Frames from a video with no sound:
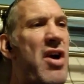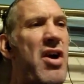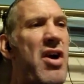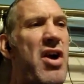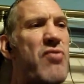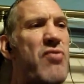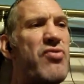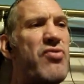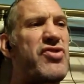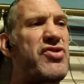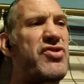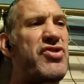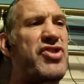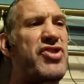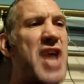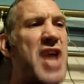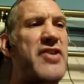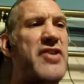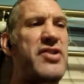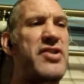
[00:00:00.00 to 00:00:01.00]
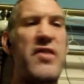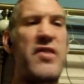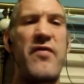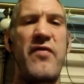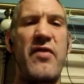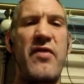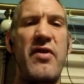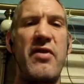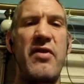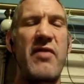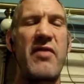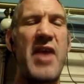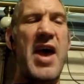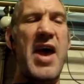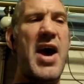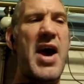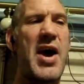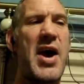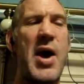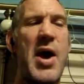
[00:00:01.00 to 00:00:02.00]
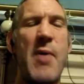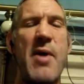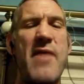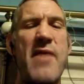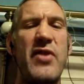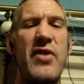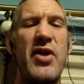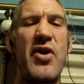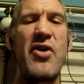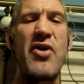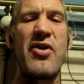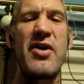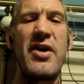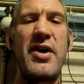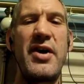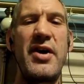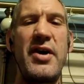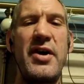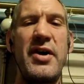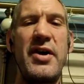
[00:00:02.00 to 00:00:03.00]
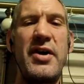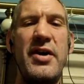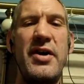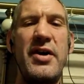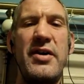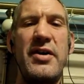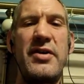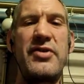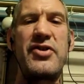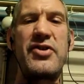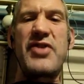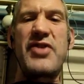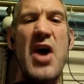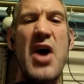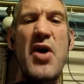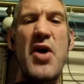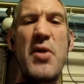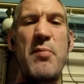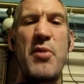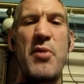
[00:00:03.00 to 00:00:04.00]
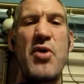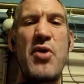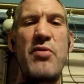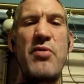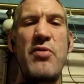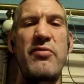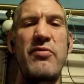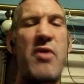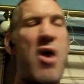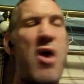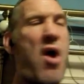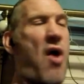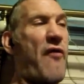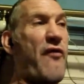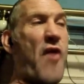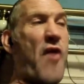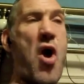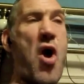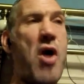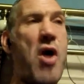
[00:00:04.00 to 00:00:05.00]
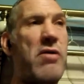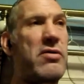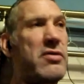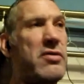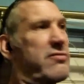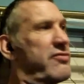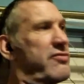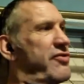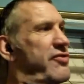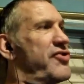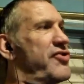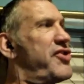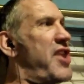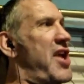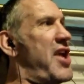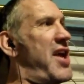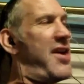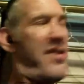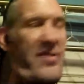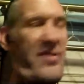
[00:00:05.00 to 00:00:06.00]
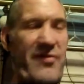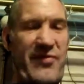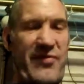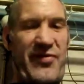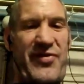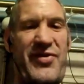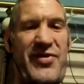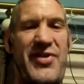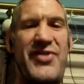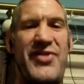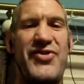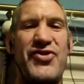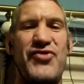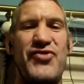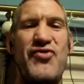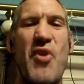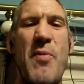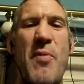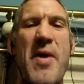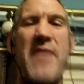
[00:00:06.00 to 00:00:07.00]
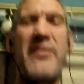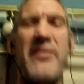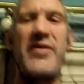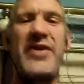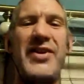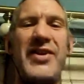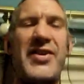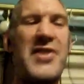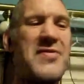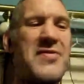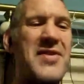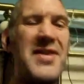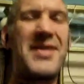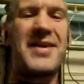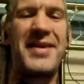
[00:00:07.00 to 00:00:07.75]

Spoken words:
he'll chat to you for however long, just out of the blue. Oh fuck! See you. Just drop everything, don't you?